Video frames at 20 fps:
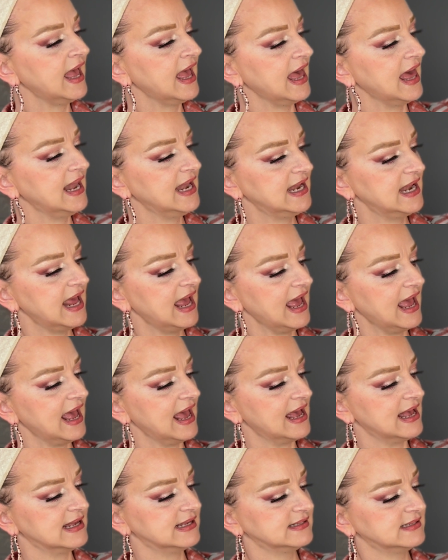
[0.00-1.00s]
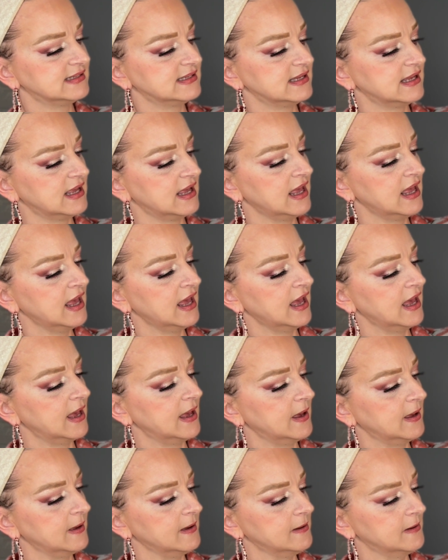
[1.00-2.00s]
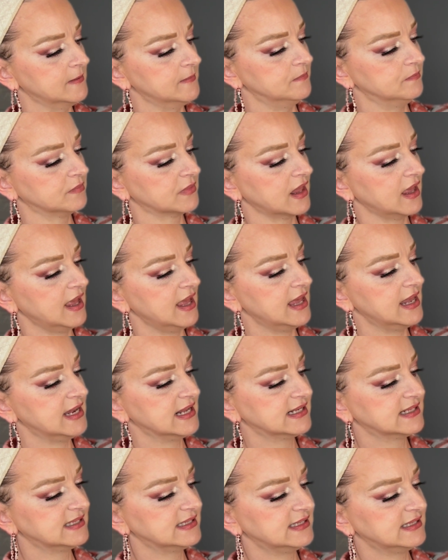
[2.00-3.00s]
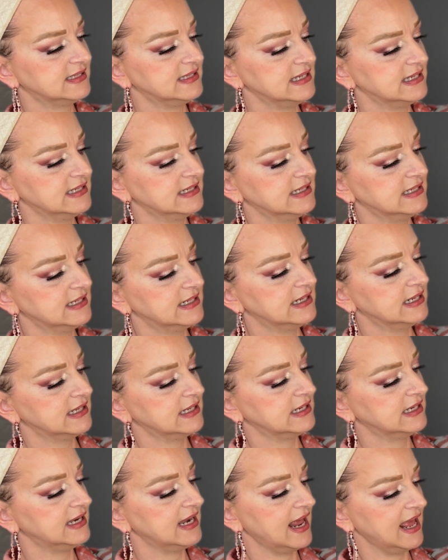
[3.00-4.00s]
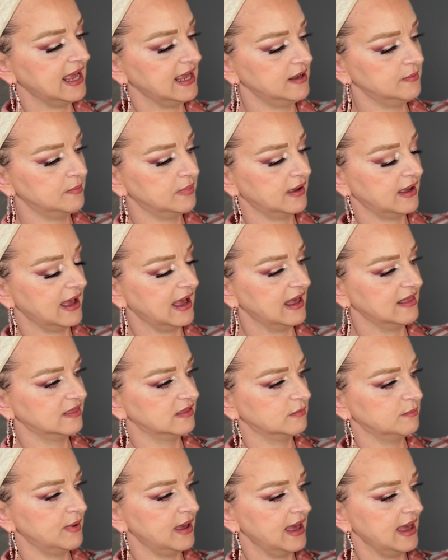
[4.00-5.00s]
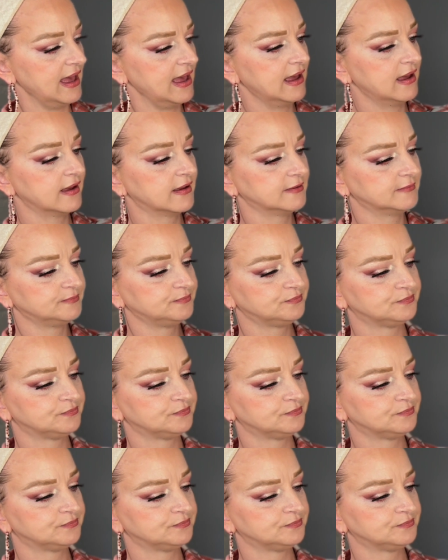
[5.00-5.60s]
And it has an extended nape at the back.